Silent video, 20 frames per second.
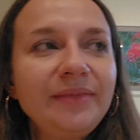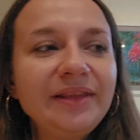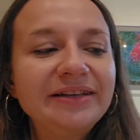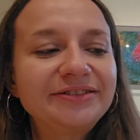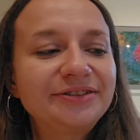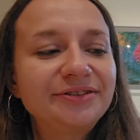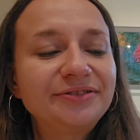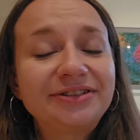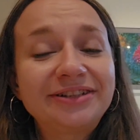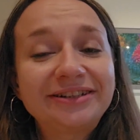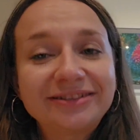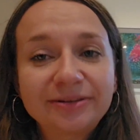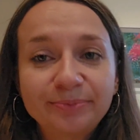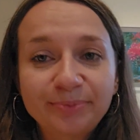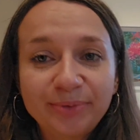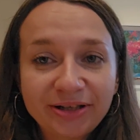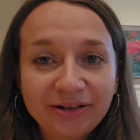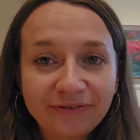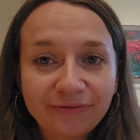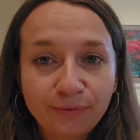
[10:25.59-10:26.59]
So just a
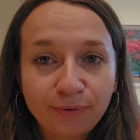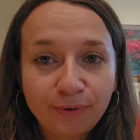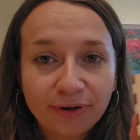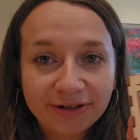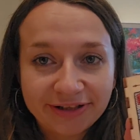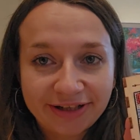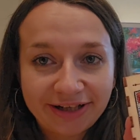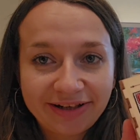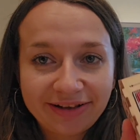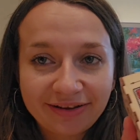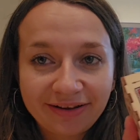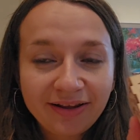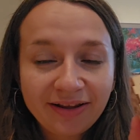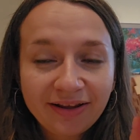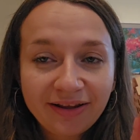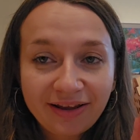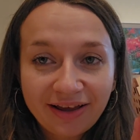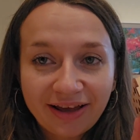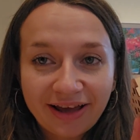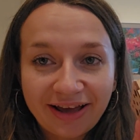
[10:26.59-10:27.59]
bit of warning,
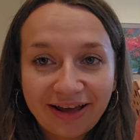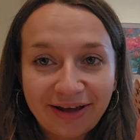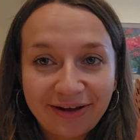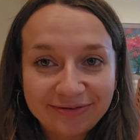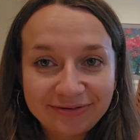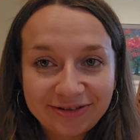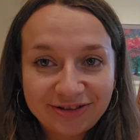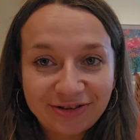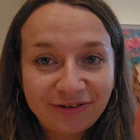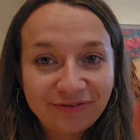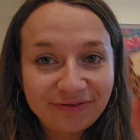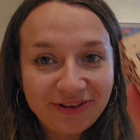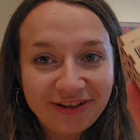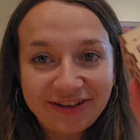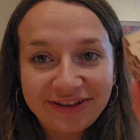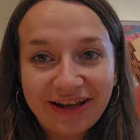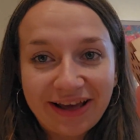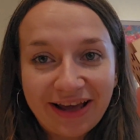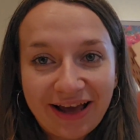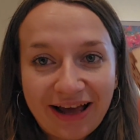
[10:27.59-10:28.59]

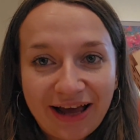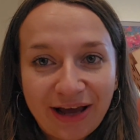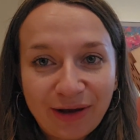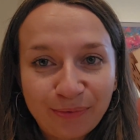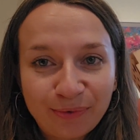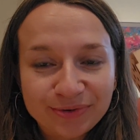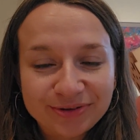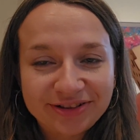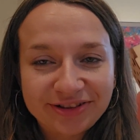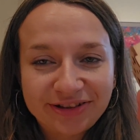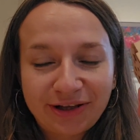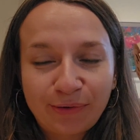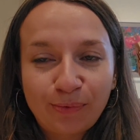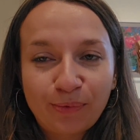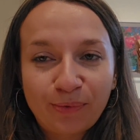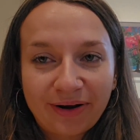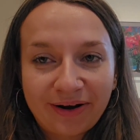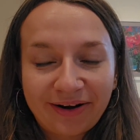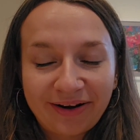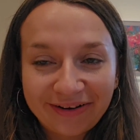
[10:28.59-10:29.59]
something that I wasn't
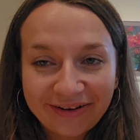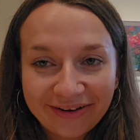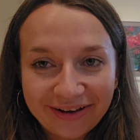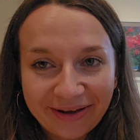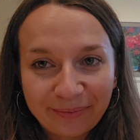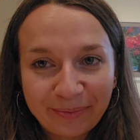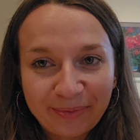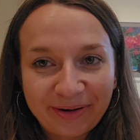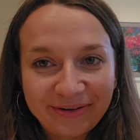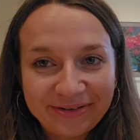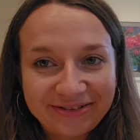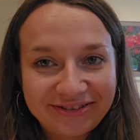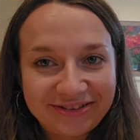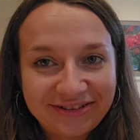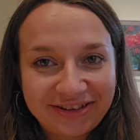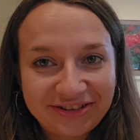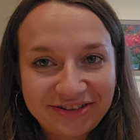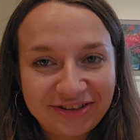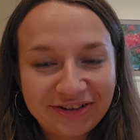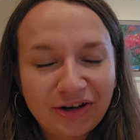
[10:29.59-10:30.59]
aware about
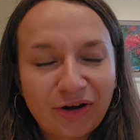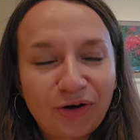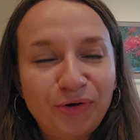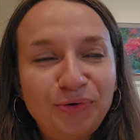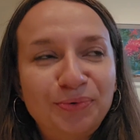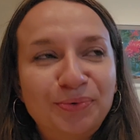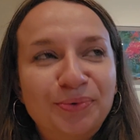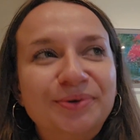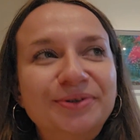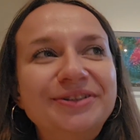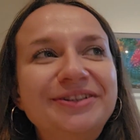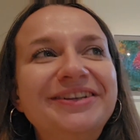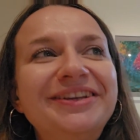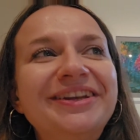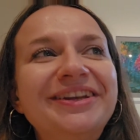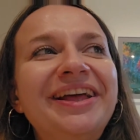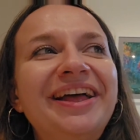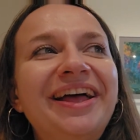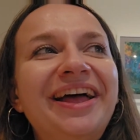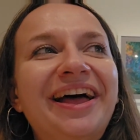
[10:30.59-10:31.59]
stitching on wood.
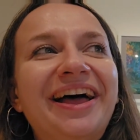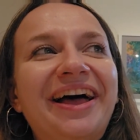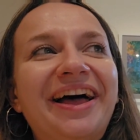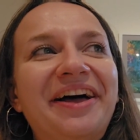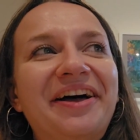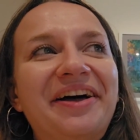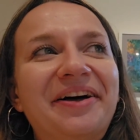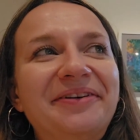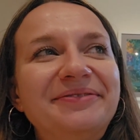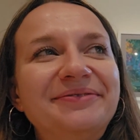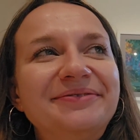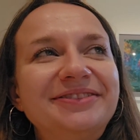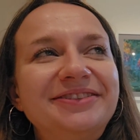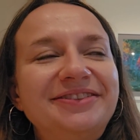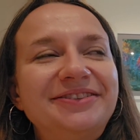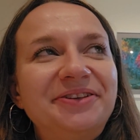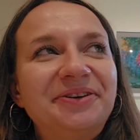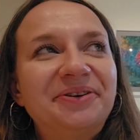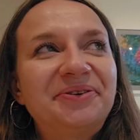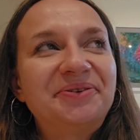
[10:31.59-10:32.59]

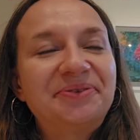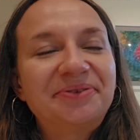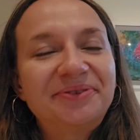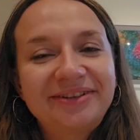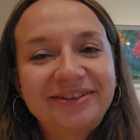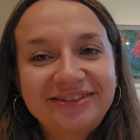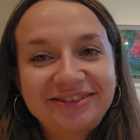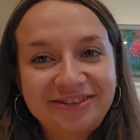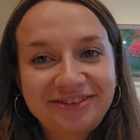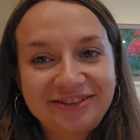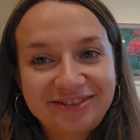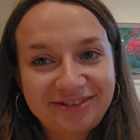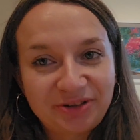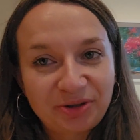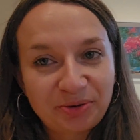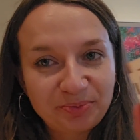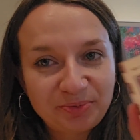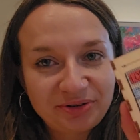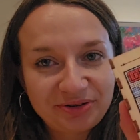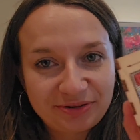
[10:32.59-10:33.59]
So just
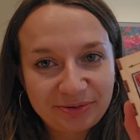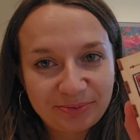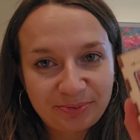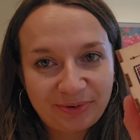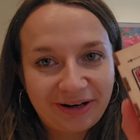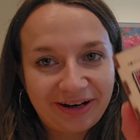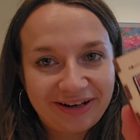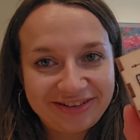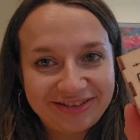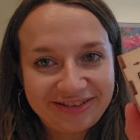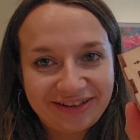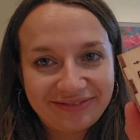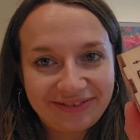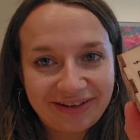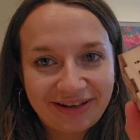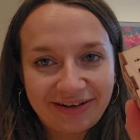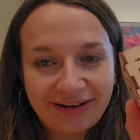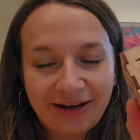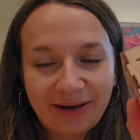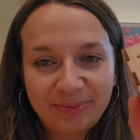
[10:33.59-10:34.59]
don't be surprised if
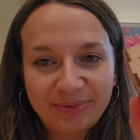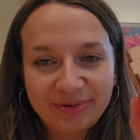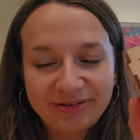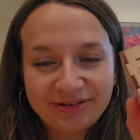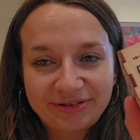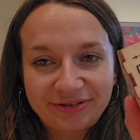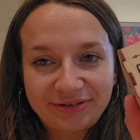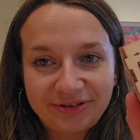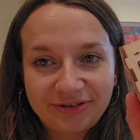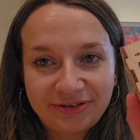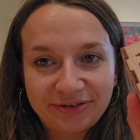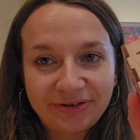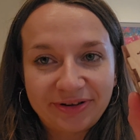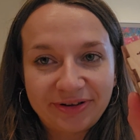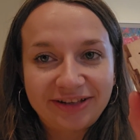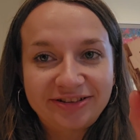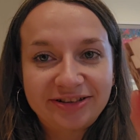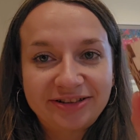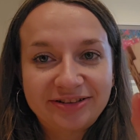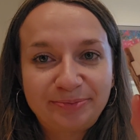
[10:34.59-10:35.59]
that happens to you,
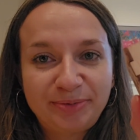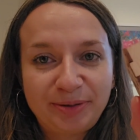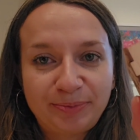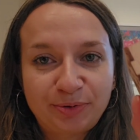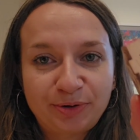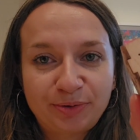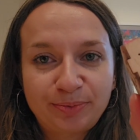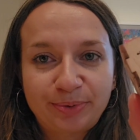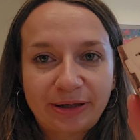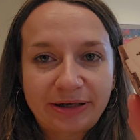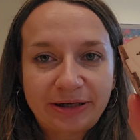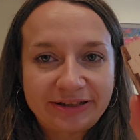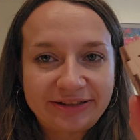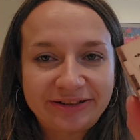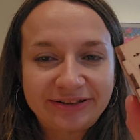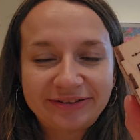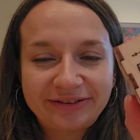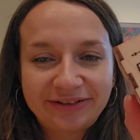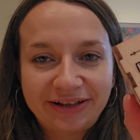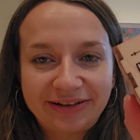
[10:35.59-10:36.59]
okay? Just be prepared
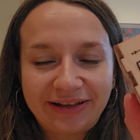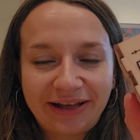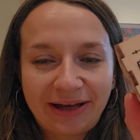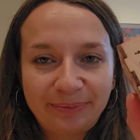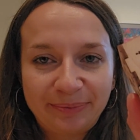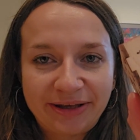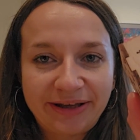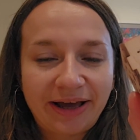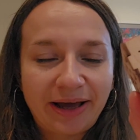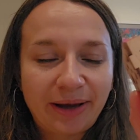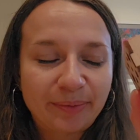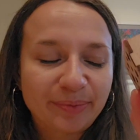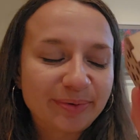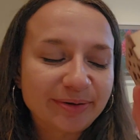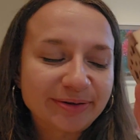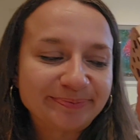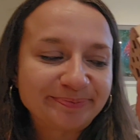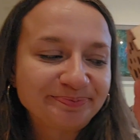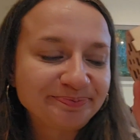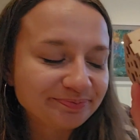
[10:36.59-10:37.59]
that that may
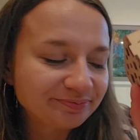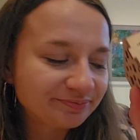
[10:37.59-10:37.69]
happen.